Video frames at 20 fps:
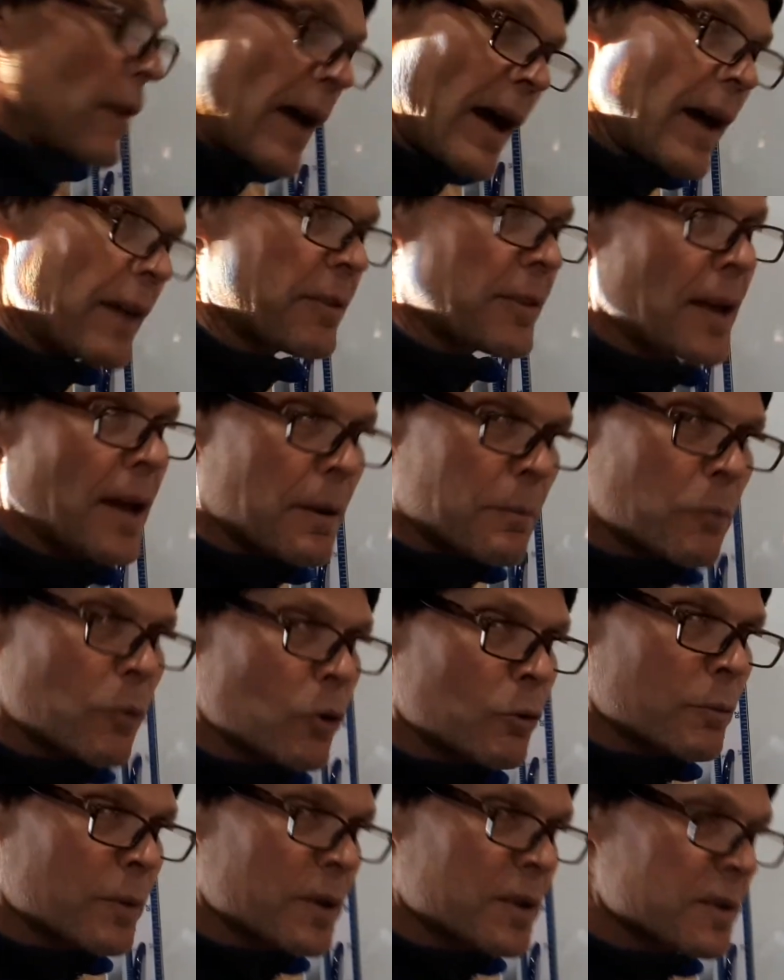at that
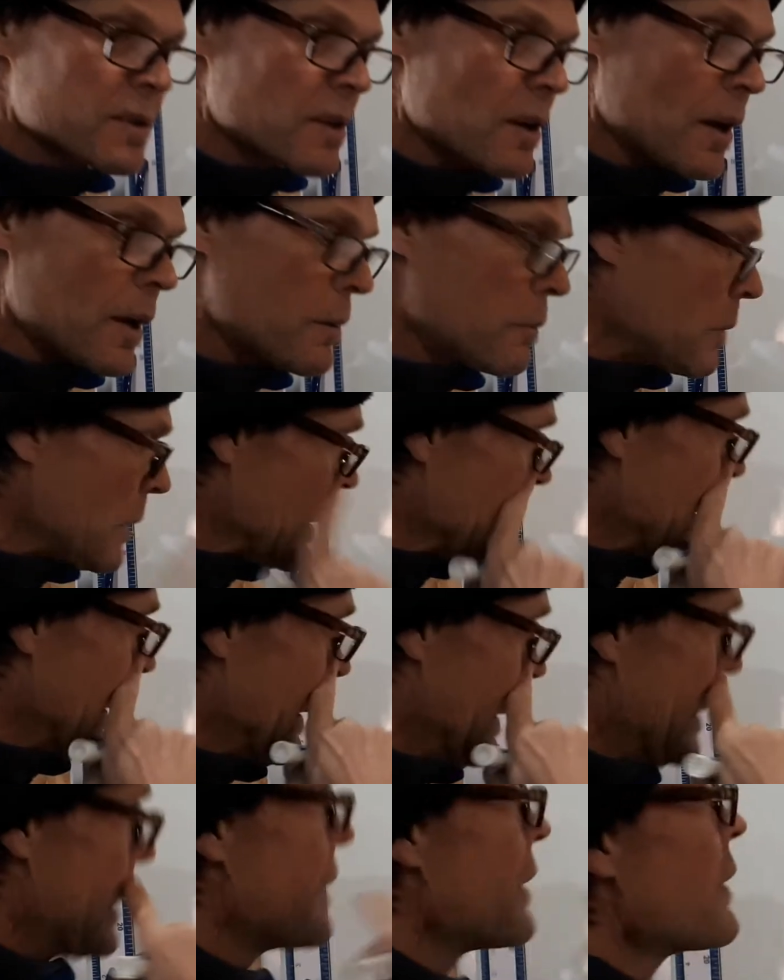moment in time.
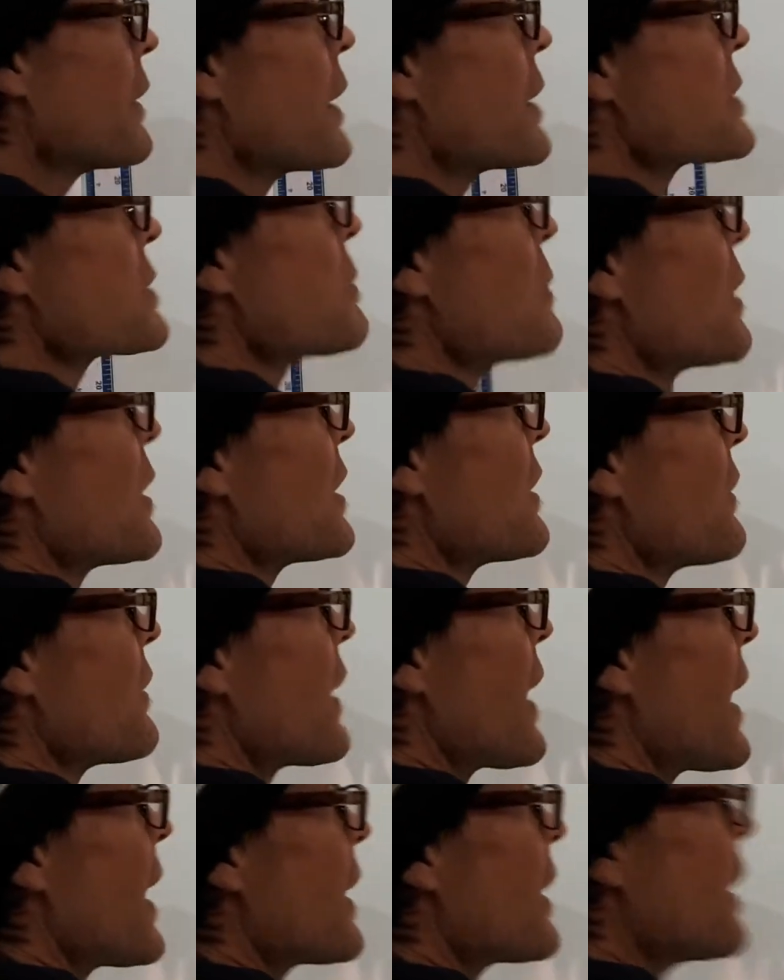That's making
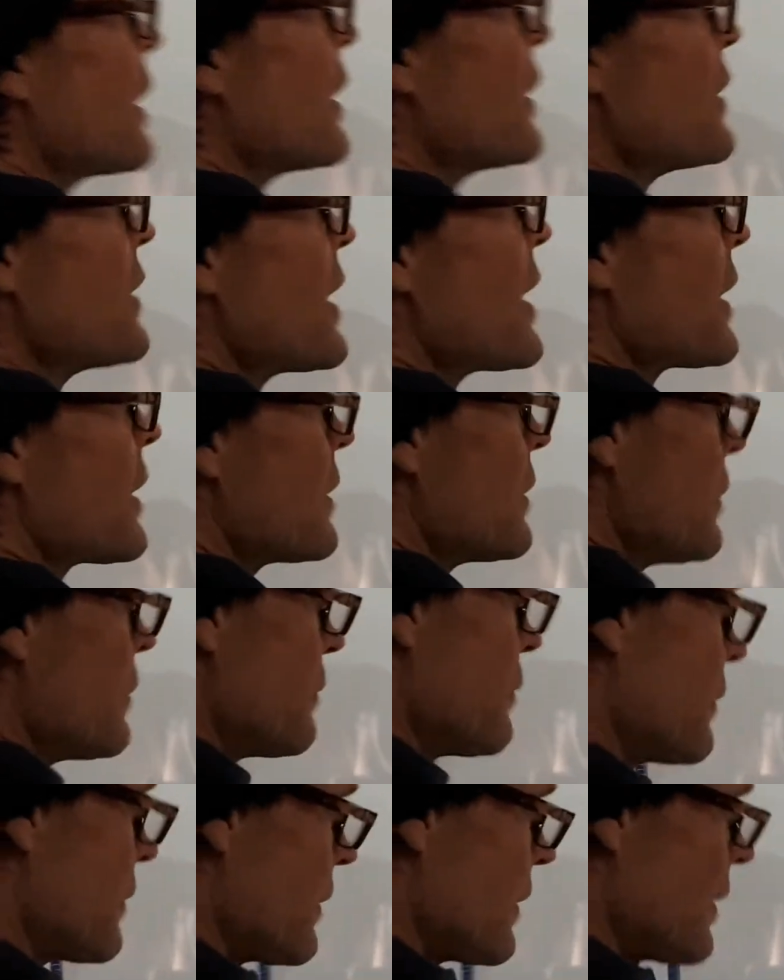that a
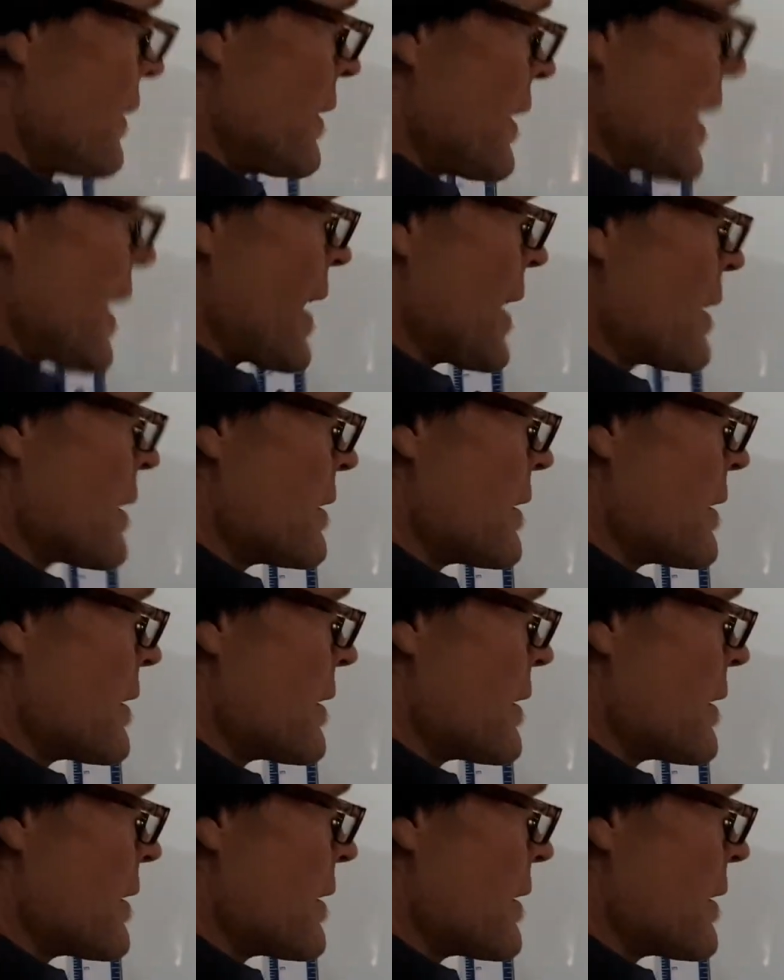negative, and that a